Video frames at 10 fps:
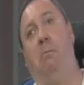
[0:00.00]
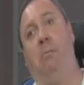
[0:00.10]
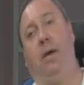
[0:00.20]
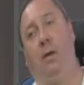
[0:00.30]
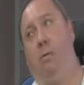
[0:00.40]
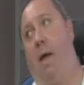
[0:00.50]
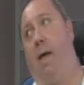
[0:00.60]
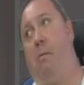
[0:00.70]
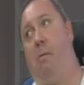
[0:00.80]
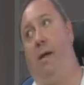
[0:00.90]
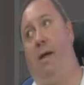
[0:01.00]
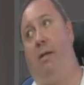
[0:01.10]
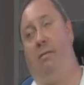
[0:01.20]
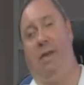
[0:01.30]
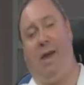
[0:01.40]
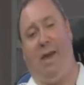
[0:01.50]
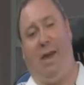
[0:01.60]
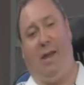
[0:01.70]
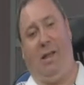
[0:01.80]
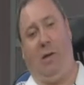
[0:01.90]
be gladly
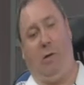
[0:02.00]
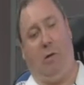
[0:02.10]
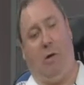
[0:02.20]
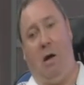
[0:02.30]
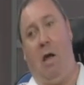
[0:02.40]
taking your